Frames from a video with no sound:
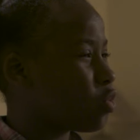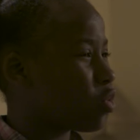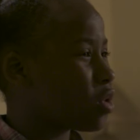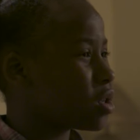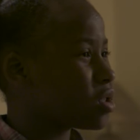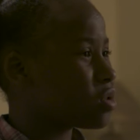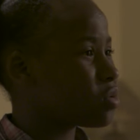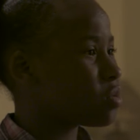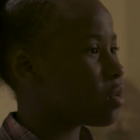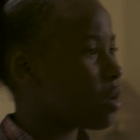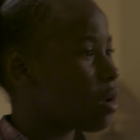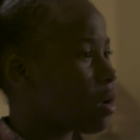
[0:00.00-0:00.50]

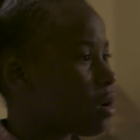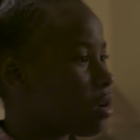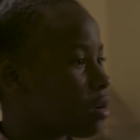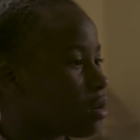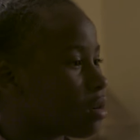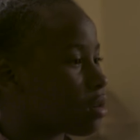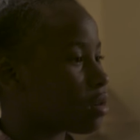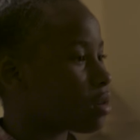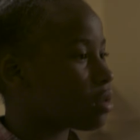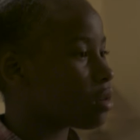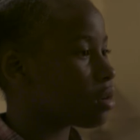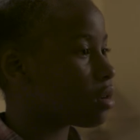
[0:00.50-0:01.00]
What's
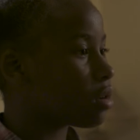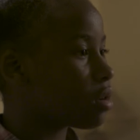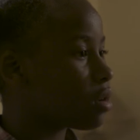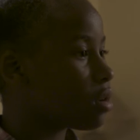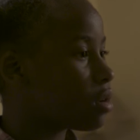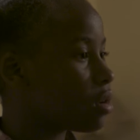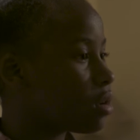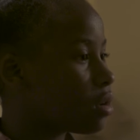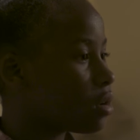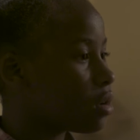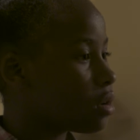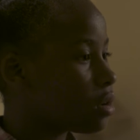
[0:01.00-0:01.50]
wrong?
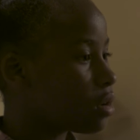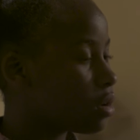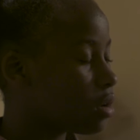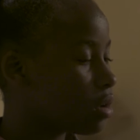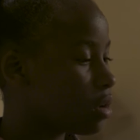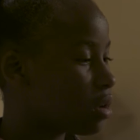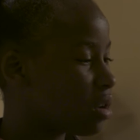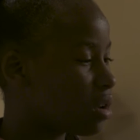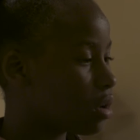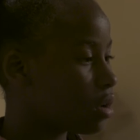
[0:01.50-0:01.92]
Listen, baby.